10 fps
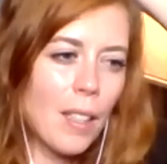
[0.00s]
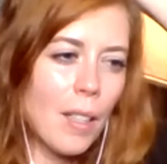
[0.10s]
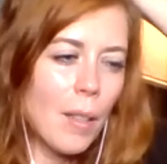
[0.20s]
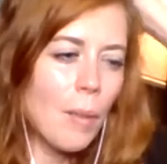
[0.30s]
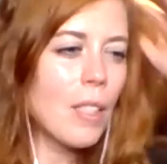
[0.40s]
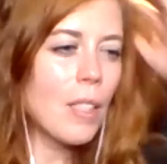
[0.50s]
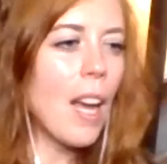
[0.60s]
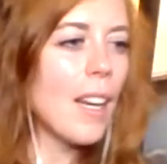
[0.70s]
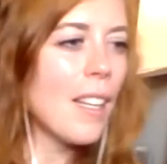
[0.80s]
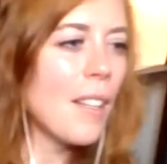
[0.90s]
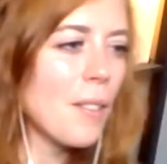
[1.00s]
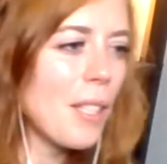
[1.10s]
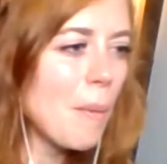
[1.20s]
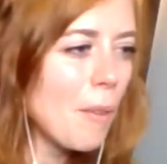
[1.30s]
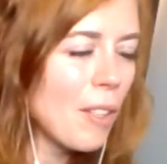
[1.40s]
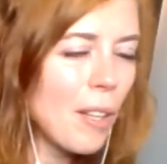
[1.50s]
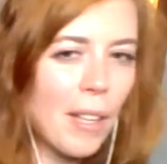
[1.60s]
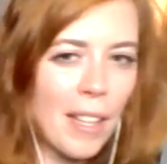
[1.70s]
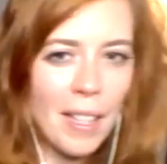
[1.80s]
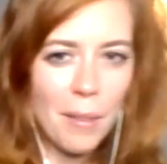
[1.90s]
Is he in Not Another Teen movie?
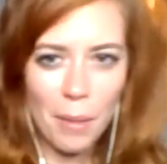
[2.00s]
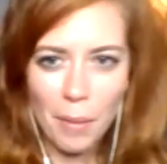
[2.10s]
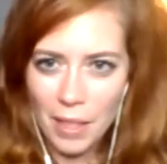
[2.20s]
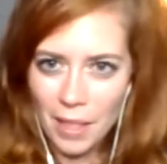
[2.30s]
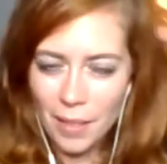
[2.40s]
Okay, that's what it was. Yeah.